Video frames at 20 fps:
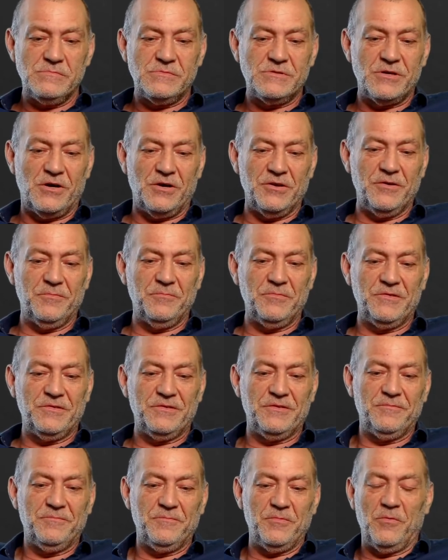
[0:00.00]

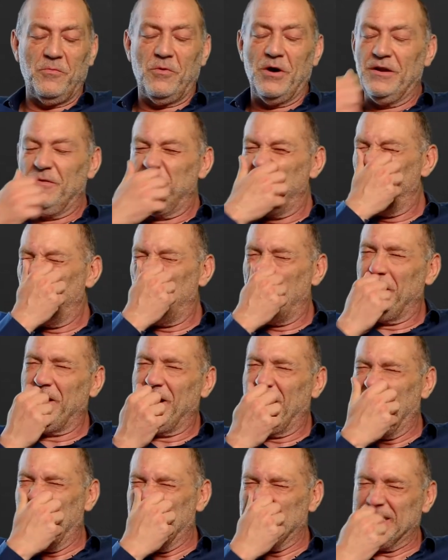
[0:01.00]
Tottenham's won 4 of
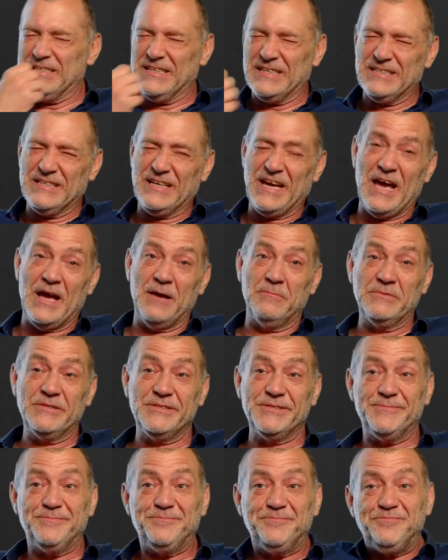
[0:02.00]
the last 6
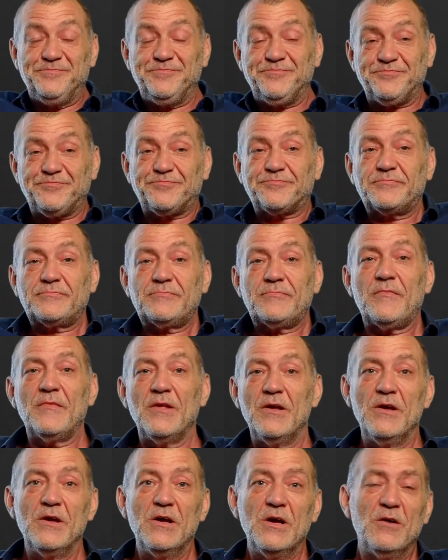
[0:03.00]
games.
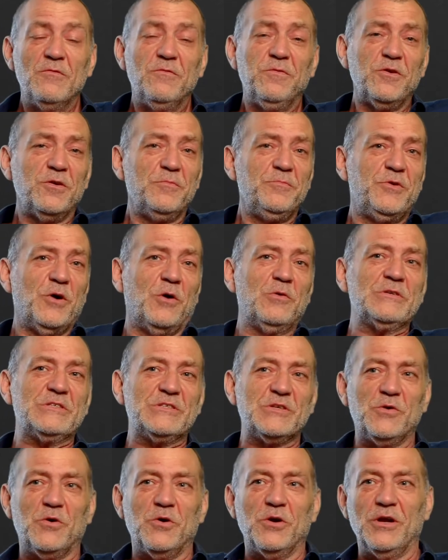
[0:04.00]
Fulham don't
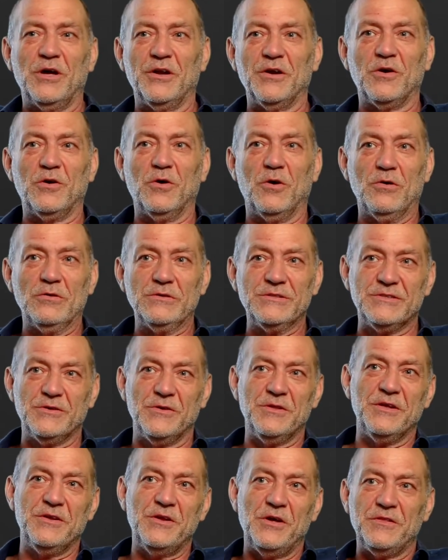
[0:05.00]
score a lot of goals,
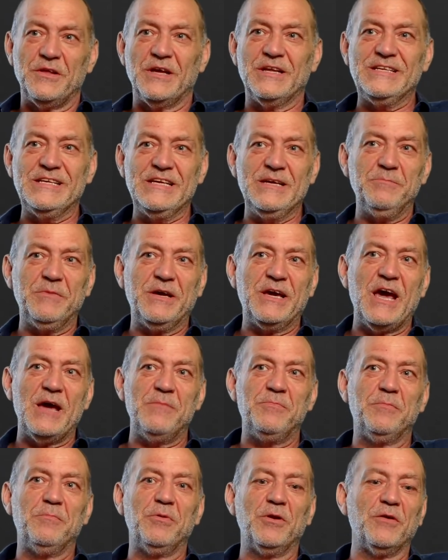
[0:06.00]
so they're not a team
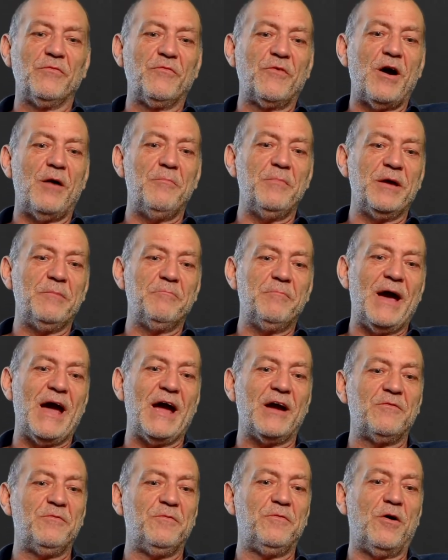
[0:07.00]
capable of coming
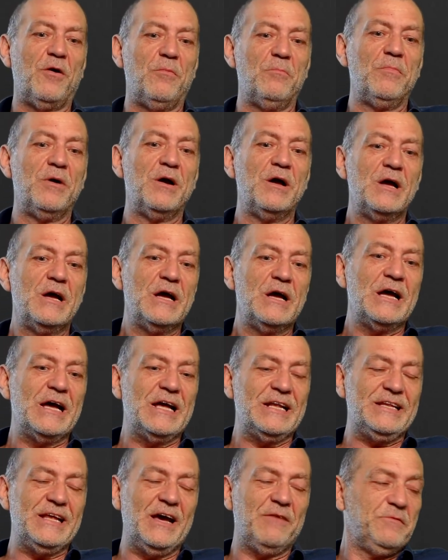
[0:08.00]
back from
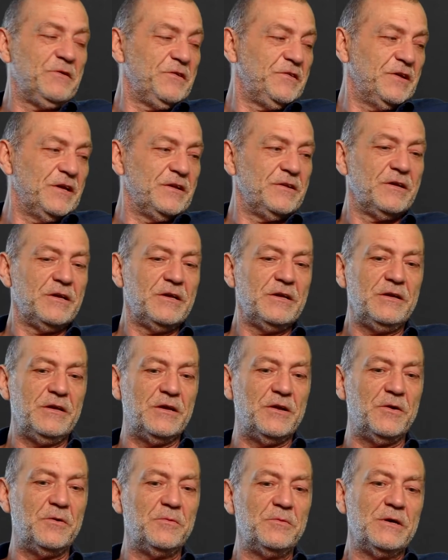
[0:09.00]
a deficit,
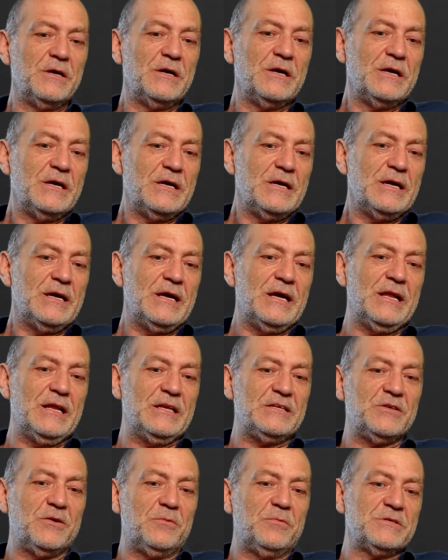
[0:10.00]
And
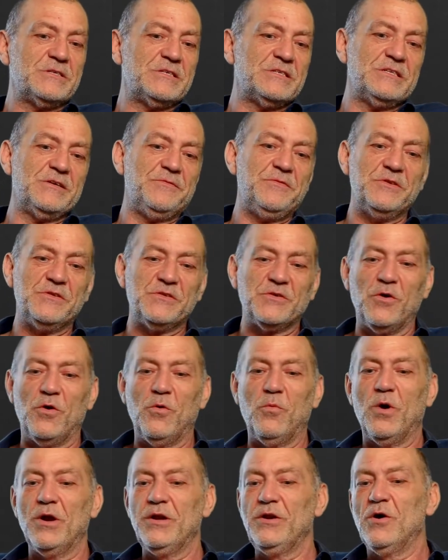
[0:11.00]
it's almost as if you
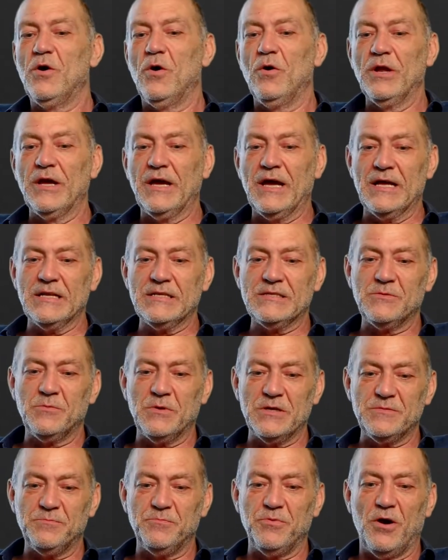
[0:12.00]
score 1 goal against
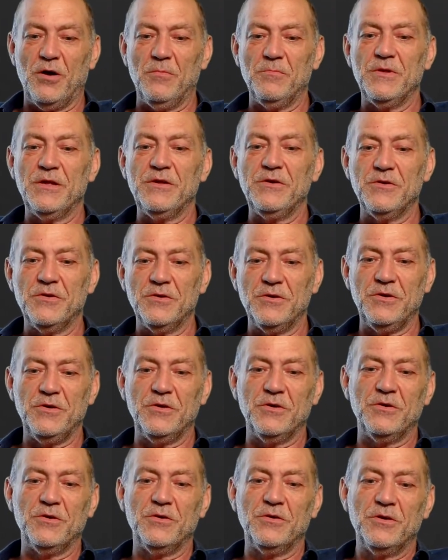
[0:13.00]
West Brom, then
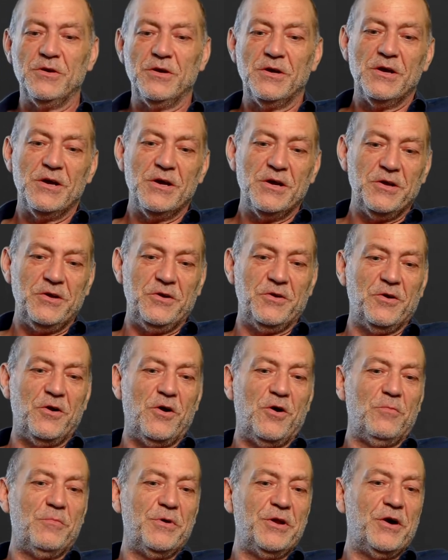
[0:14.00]
you're
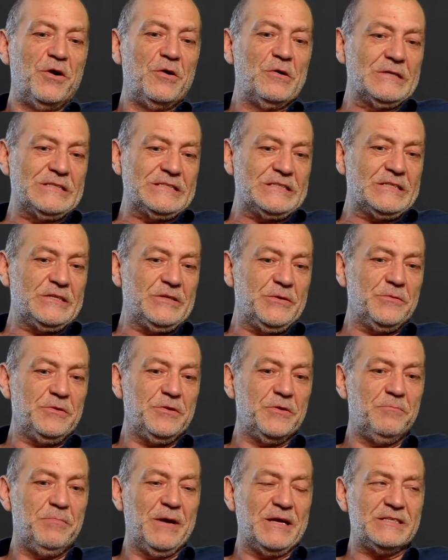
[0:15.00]
home and hosed.
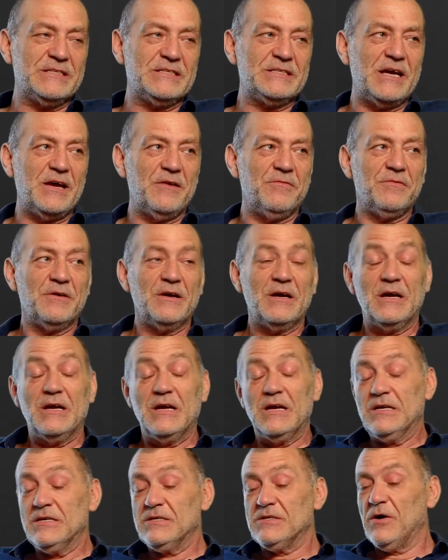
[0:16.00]
Your bet's safe.
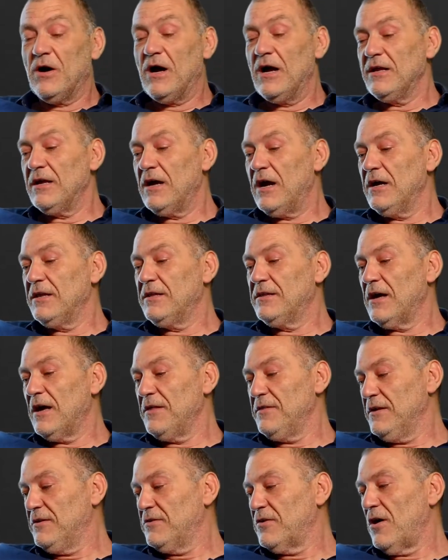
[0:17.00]
So I
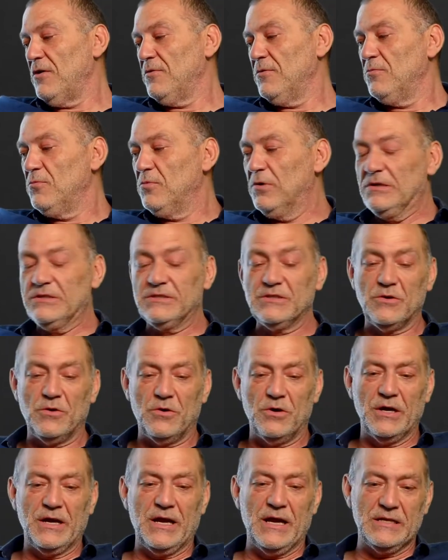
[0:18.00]
think Tottenham will
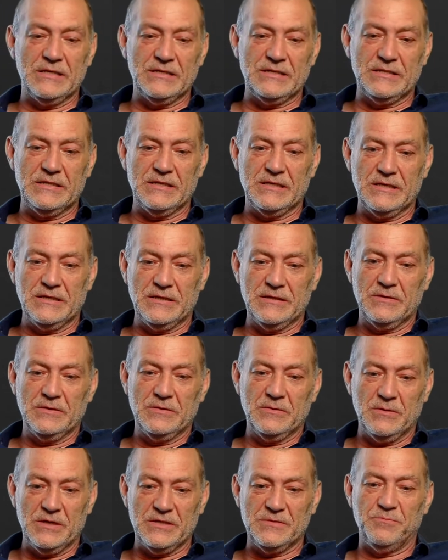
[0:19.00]
score against
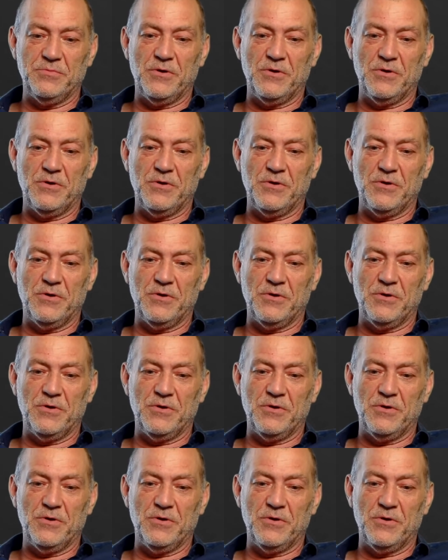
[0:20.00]
West